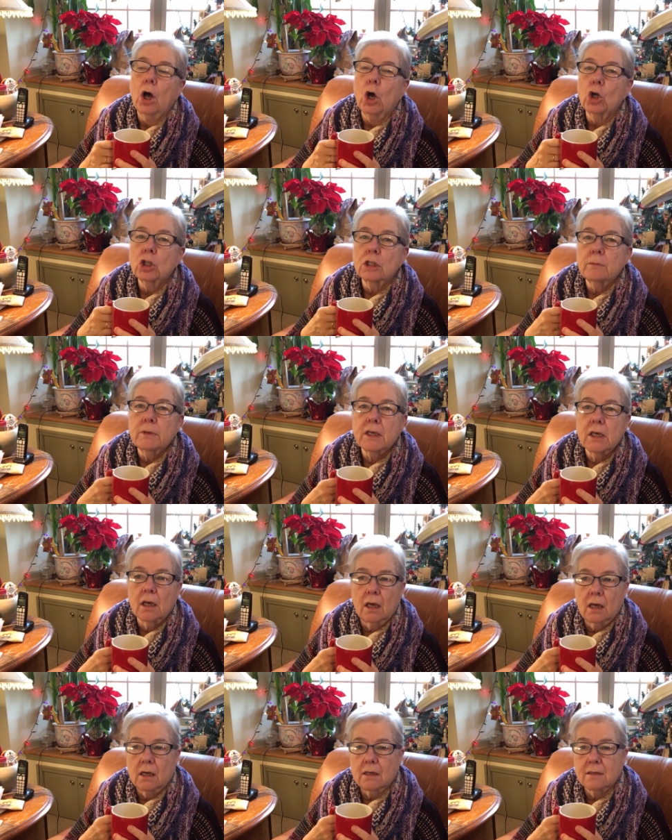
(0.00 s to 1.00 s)
only
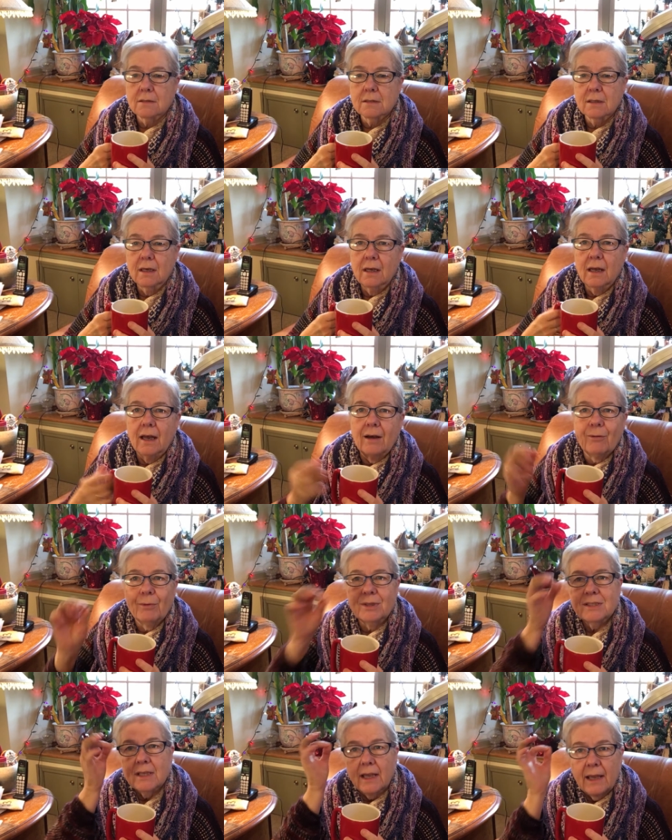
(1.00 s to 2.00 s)
because
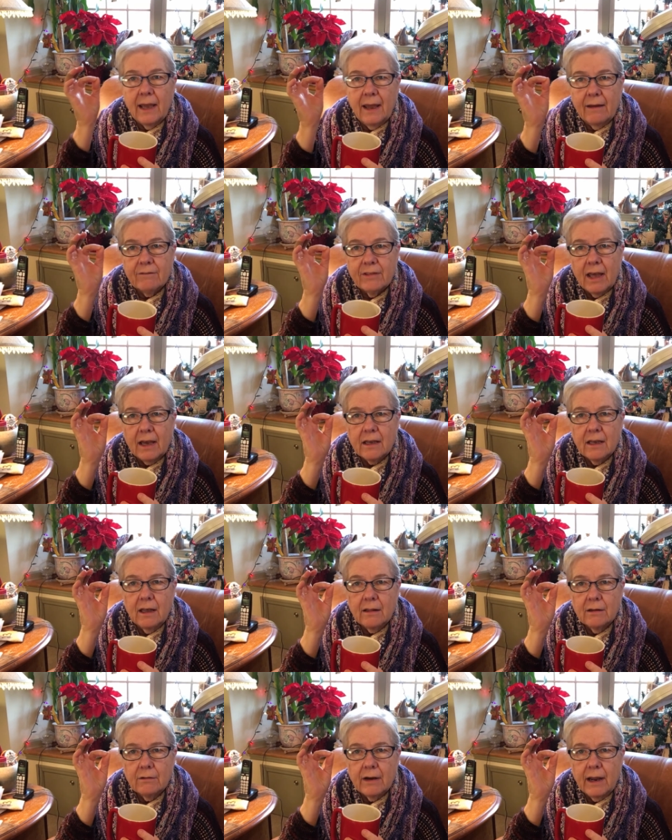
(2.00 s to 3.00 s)
once I have that
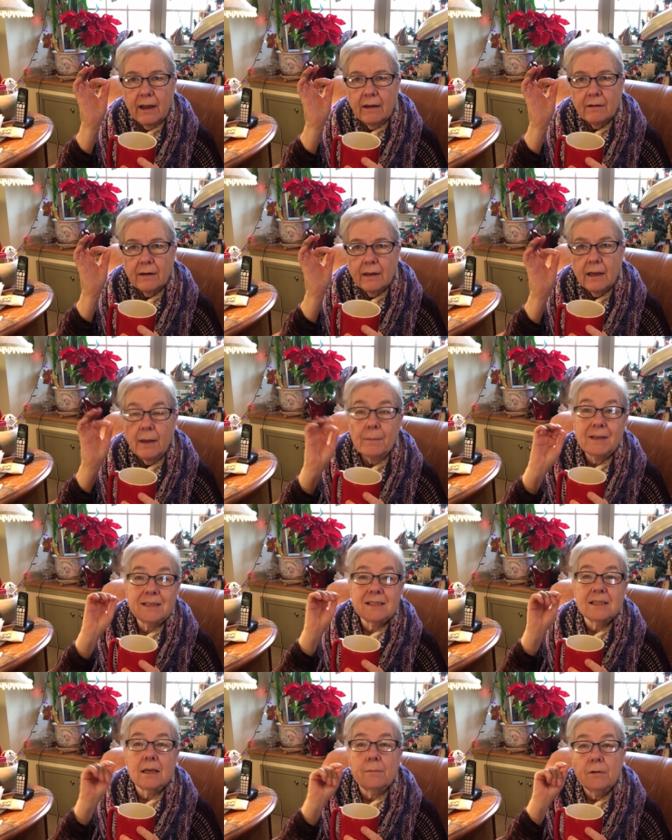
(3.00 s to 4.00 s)
color out, I mean,
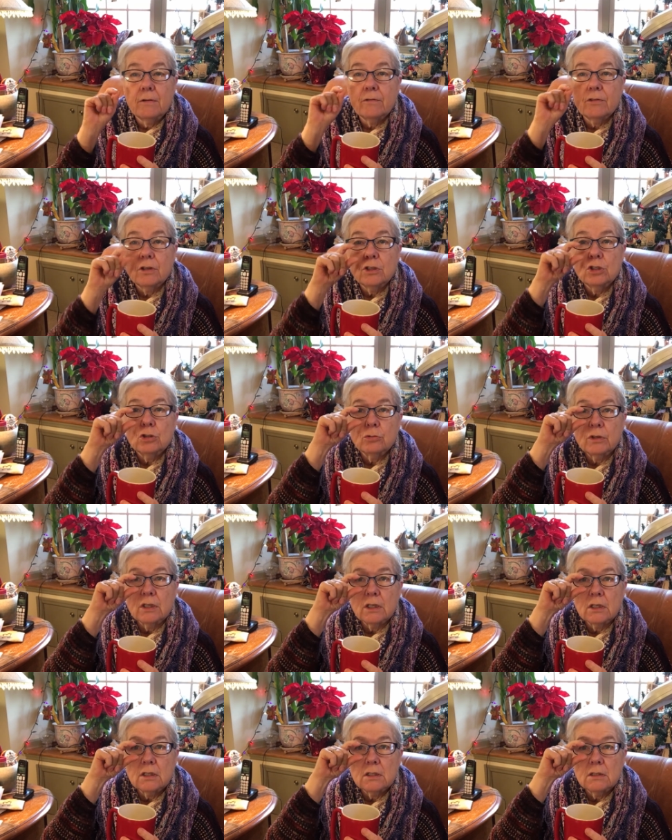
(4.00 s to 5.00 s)
some of the
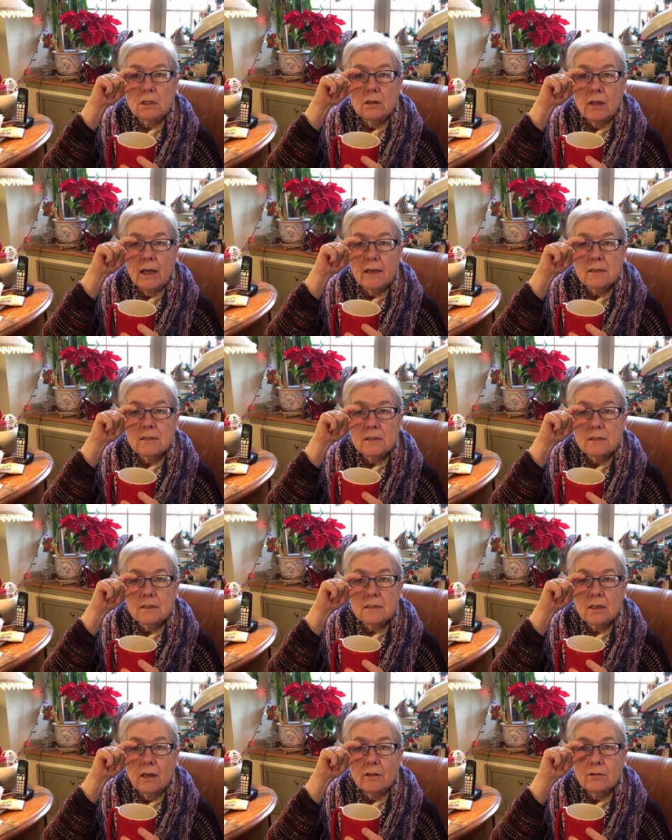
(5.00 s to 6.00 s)
drinks
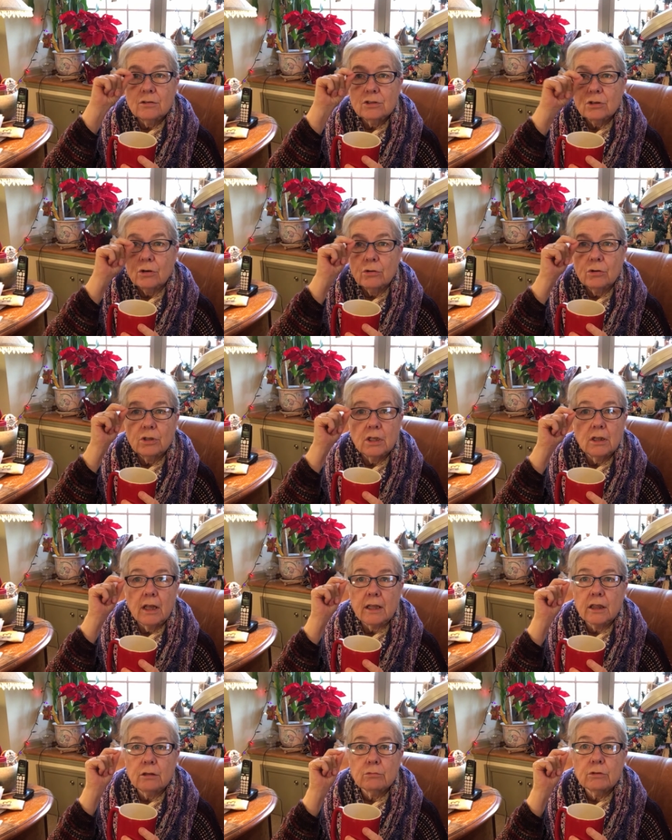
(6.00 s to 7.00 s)
glasses colors are only
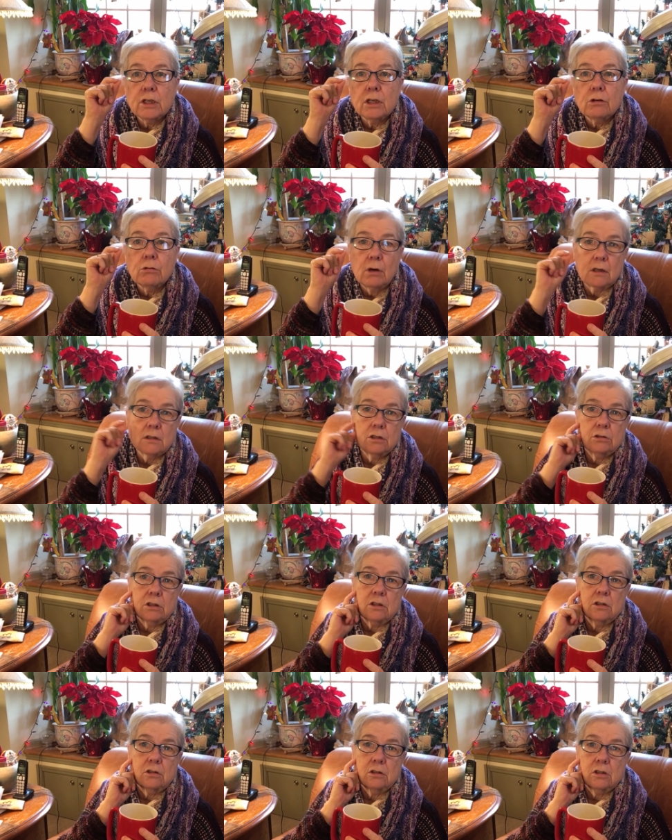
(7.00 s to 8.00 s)
like 3
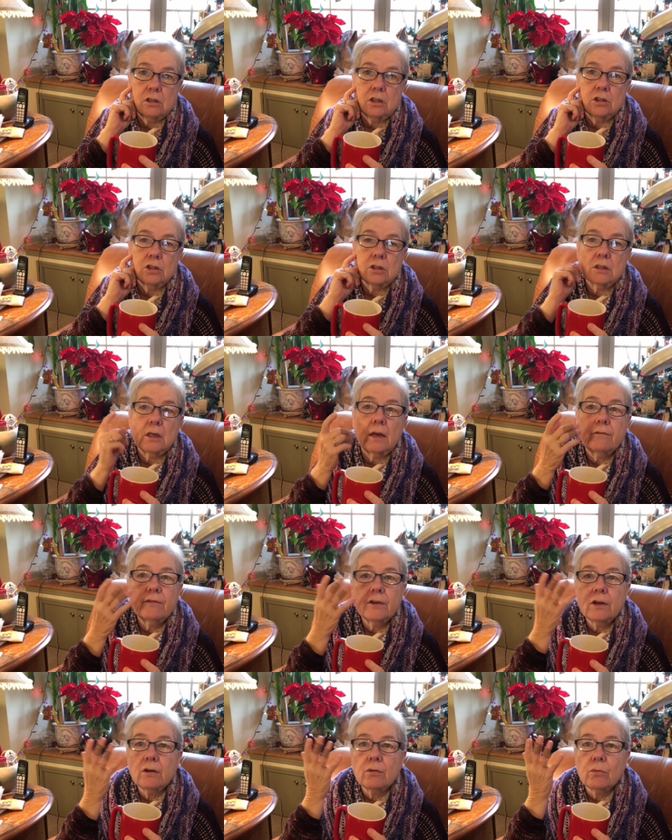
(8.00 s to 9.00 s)
cross-stitches, and I
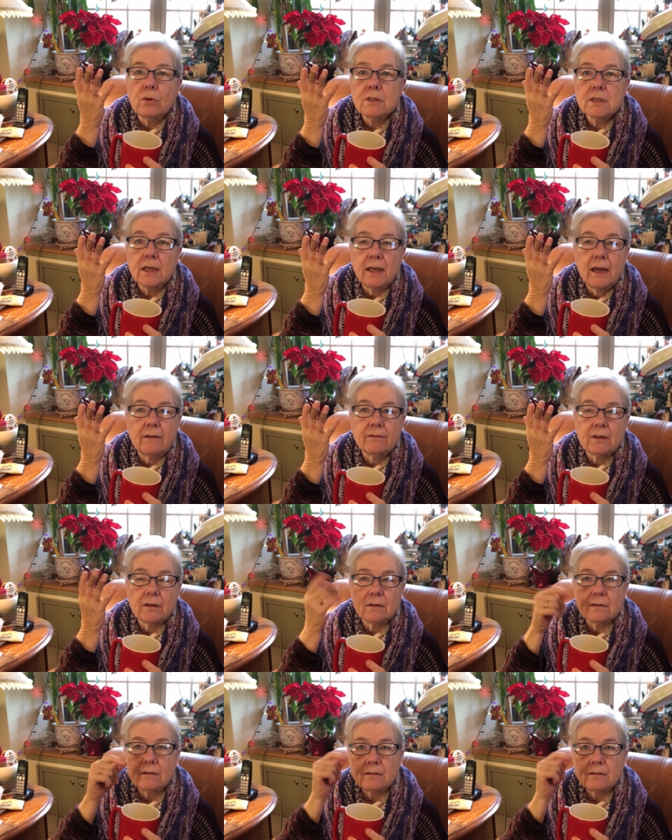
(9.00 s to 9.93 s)
figure once I have the